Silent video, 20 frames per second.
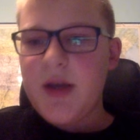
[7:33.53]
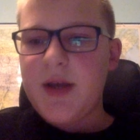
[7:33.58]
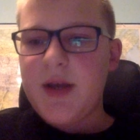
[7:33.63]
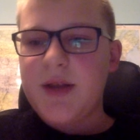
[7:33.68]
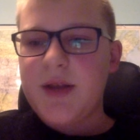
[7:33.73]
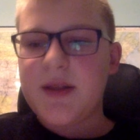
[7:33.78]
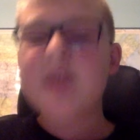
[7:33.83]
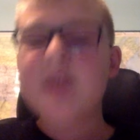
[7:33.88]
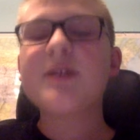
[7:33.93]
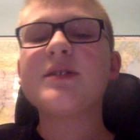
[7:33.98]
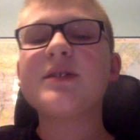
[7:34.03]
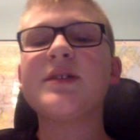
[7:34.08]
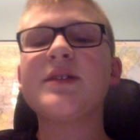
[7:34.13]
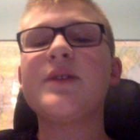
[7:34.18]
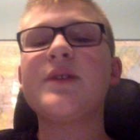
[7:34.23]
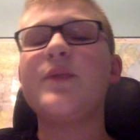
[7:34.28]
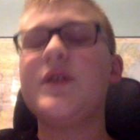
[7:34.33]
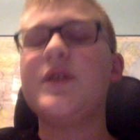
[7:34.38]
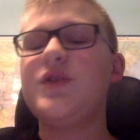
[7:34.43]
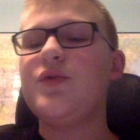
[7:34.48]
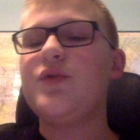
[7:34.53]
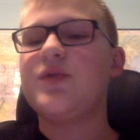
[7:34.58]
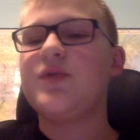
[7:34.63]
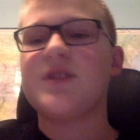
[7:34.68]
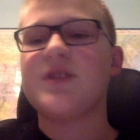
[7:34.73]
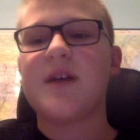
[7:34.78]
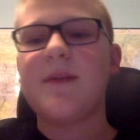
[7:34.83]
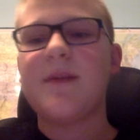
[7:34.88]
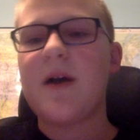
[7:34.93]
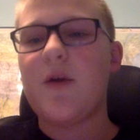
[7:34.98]
Let's just say we do
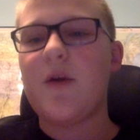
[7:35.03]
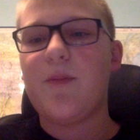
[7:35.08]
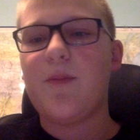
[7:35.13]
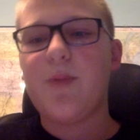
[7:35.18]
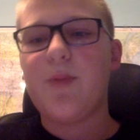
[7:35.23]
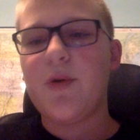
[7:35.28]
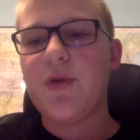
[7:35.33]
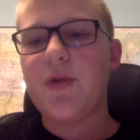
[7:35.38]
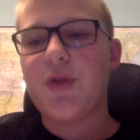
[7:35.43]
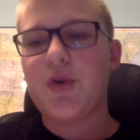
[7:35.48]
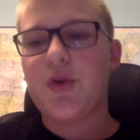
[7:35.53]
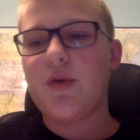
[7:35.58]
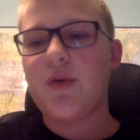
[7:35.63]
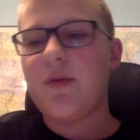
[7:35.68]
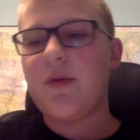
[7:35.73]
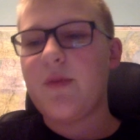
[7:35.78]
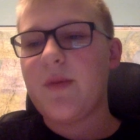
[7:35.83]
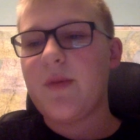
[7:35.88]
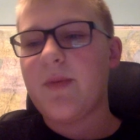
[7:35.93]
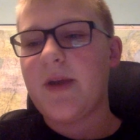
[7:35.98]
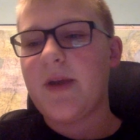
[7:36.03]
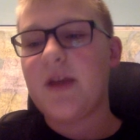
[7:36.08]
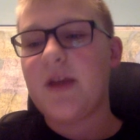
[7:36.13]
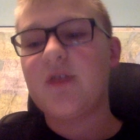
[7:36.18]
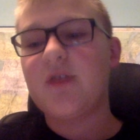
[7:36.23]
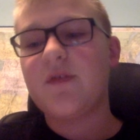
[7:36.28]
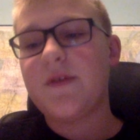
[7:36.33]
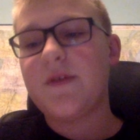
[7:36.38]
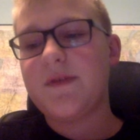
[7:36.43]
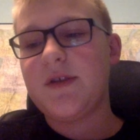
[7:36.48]
somehow pull through and we break
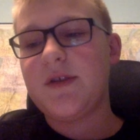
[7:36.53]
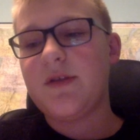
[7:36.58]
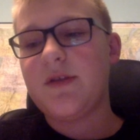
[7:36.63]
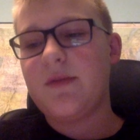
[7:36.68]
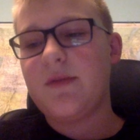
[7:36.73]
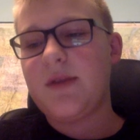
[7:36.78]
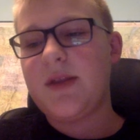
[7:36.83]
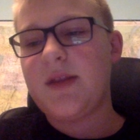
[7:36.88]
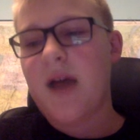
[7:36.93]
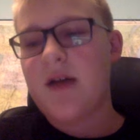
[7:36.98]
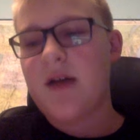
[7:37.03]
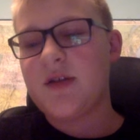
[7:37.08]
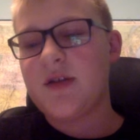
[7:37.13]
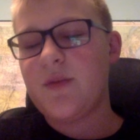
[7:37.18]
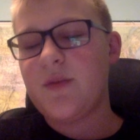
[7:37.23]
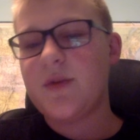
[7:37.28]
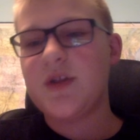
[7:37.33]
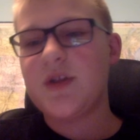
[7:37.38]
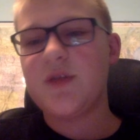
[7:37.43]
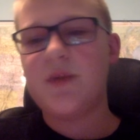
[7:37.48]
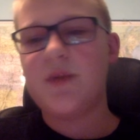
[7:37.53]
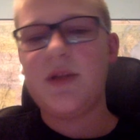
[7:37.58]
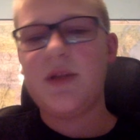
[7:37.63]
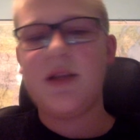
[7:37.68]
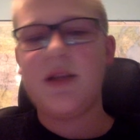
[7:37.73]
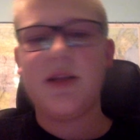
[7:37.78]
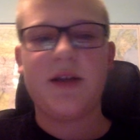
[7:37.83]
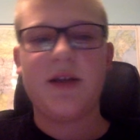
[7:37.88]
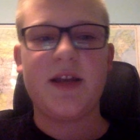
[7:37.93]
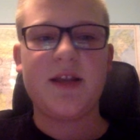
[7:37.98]
through 53,000, which is
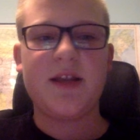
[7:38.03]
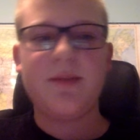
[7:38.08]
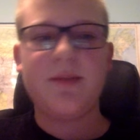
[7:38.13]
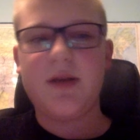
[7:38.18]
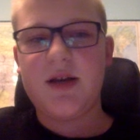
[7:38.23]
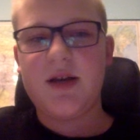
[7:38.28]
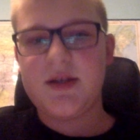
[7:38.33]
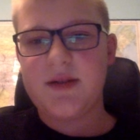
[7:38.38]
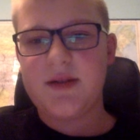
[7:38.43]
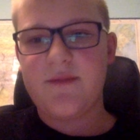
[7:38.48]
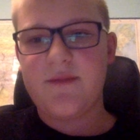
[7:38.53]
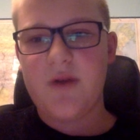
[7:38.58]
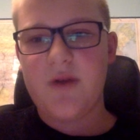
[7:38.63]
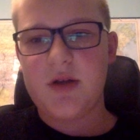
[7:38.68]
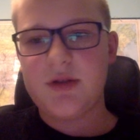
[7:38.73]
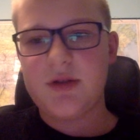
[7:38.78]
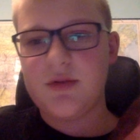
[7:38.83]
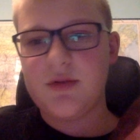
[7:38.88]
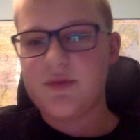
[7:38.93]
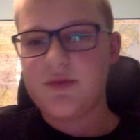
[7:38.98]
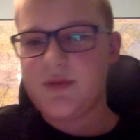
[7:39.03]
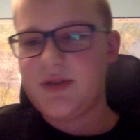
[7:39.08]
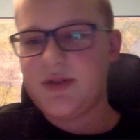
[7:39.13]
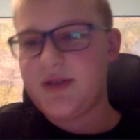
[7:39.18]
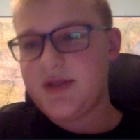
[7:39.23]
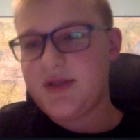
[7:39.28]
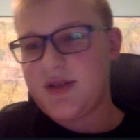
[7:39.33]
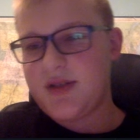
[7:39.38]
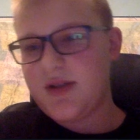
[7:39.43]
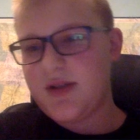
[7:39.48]
really unlikely because of all those
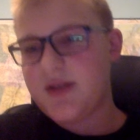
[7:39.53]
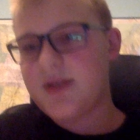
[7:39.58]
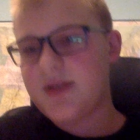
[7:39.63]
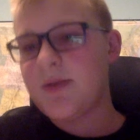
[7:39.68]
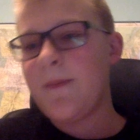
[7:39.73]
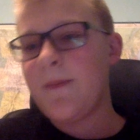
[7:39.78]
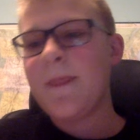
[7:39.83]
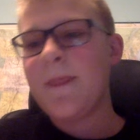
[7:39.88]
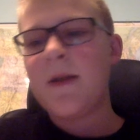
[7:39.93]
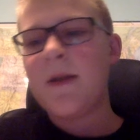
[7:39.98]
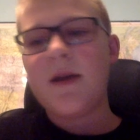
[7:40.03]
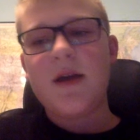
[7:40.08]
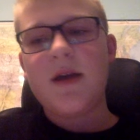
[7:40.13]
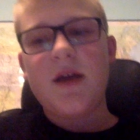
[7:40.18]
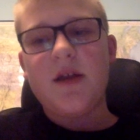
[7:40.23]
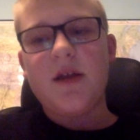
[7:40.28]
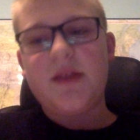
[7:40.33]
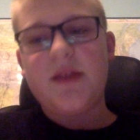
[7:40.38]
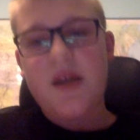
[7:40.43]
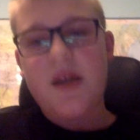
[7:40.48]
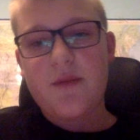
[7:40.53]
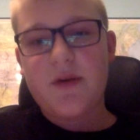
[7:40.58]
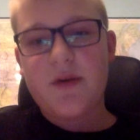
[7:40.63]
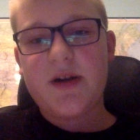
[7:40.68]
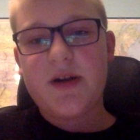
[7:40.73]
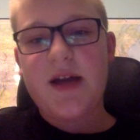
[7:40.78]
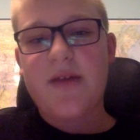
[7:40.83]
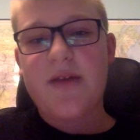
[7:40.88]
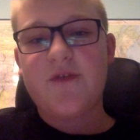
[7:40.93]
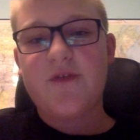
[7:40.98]
resistance. Then we're
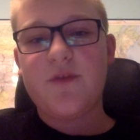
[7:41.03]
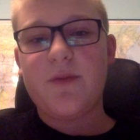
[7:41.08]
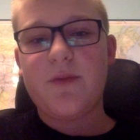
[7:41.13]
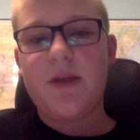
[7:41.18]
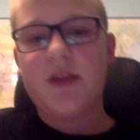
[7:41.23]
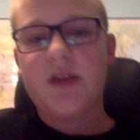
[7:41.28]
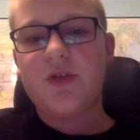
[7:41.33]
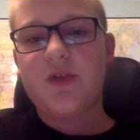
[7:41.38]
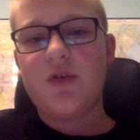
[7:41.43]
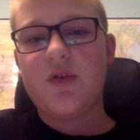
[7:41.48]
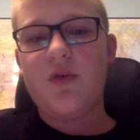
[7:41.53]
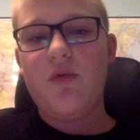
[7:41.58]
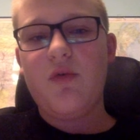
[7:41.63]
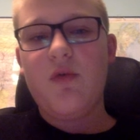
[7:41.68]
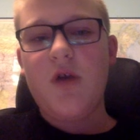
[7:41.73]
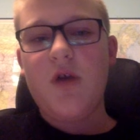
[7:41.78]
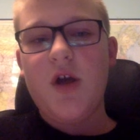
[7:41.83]
going to have to break through